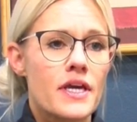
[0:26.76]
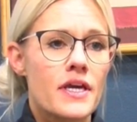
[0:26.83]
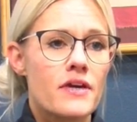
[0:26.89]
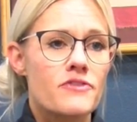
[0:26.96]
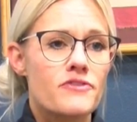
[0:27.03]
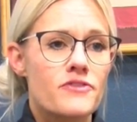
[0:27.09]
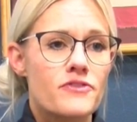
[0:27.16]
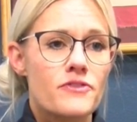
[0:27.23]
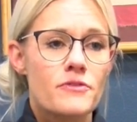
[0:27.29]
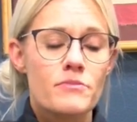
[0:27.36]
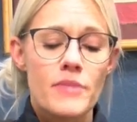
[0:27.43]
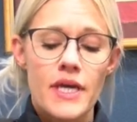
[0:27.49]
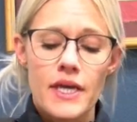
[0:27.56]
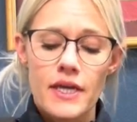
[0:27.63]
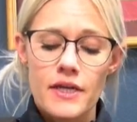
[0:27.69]
they've
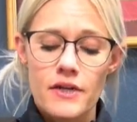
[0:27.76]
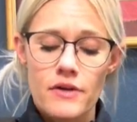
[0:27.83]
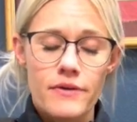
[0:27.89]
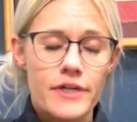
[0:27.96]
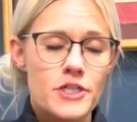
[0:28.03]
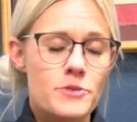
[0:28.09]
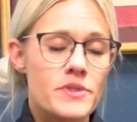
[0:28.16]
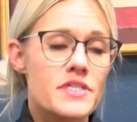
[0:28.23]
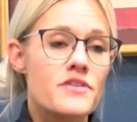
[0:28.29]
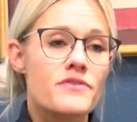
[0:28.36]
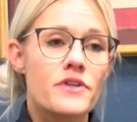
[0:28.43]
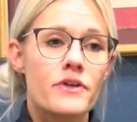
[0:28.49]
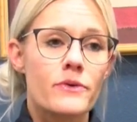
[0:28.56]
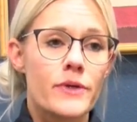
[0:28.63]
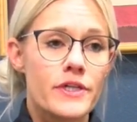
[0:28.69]
made arrangements if
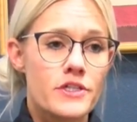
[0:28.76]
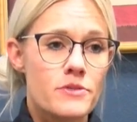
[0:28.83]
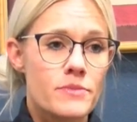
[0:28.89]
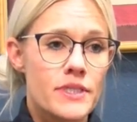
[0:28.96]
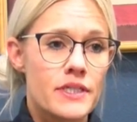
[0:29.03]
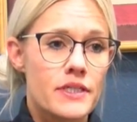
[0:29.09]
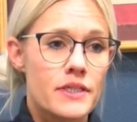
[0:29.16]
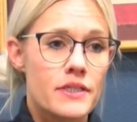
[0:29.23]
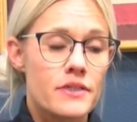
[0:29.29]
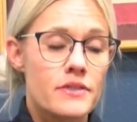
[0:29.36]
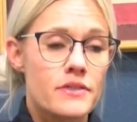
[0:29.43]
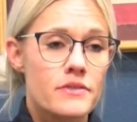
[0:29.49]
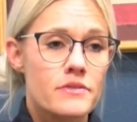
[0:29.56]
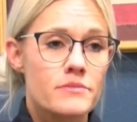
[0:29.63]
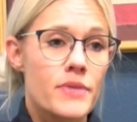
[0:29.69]
they're going to be
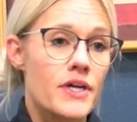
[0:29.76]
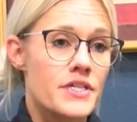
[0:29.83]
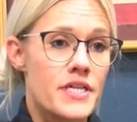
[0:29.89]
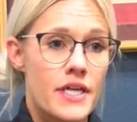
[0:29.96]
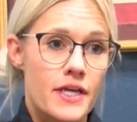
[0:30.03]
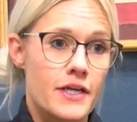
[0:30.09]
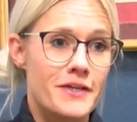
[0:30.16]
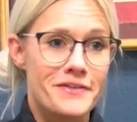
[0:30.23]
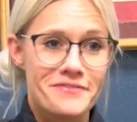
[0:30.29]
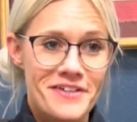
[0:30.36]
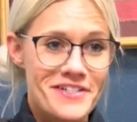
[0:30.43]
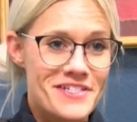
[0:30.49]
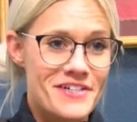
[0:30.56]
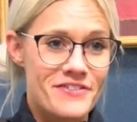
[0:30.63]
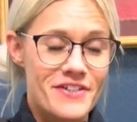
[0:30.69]
partaking in
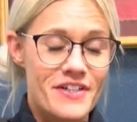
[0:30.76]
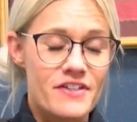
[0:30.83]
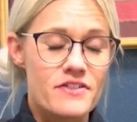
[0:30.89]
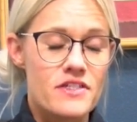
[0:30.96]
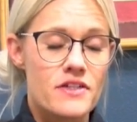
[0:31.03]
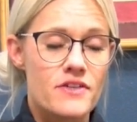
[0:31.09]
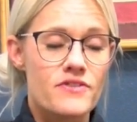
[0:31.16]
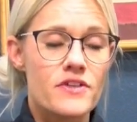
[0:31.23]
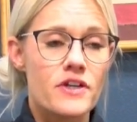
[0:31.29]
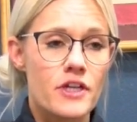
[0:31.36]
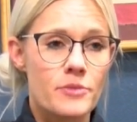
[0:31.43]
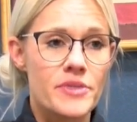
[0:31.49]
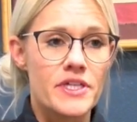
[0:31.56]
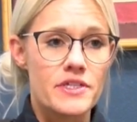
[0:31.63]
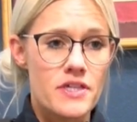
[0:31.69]
festivities, and if they're going
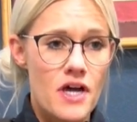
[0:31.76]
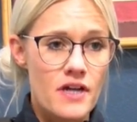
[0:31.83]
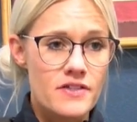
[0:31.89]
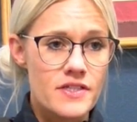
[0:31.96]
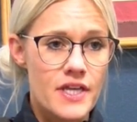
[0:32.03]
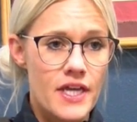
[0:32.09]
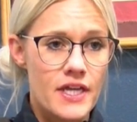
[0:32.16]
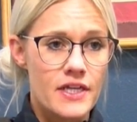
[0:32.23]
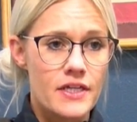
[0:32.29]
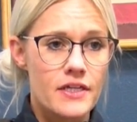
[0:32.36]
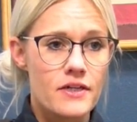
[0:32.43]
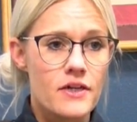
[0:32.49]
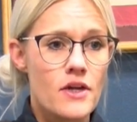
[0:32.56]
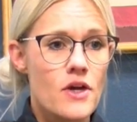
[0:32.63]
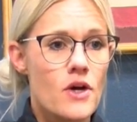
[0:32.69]
to be intoxicated